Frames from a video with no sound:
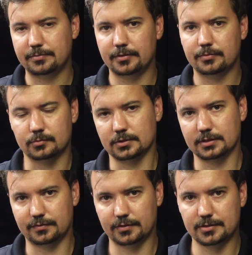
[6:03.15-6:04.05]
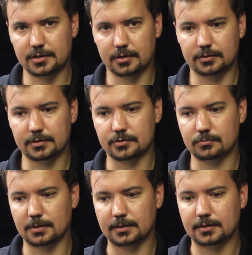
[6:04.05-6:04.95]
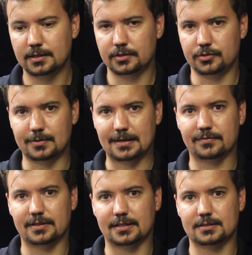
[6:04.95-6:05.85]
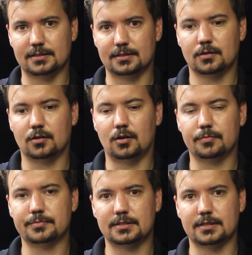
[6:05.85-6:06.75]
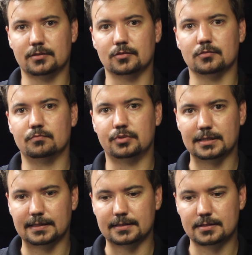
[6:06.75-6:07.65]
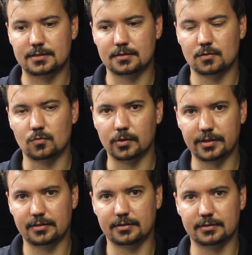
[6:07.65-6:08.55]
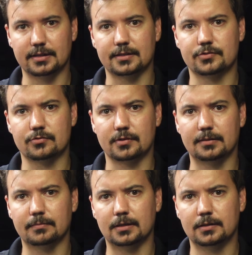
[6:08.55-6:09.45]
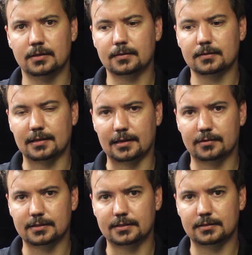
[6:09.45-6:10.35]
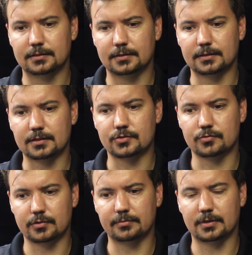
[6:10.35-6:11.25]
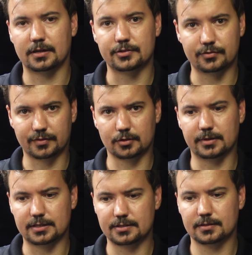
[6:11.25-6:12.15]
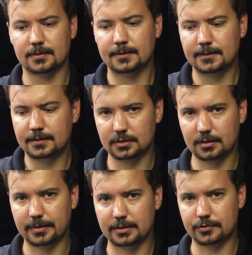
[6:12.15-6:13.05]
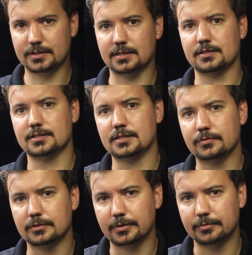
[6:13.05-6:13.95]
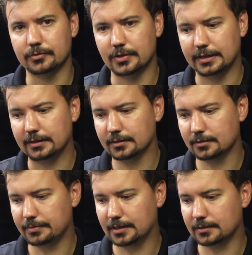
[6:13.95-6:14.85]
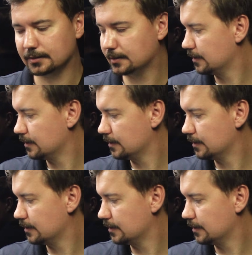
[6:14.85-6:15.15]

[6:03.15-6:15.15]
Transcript: be one of the first coatings where you have that optical brilliance with the extreme clarity and extreme hydrophobics. It's going to be interesting to see what people think about it.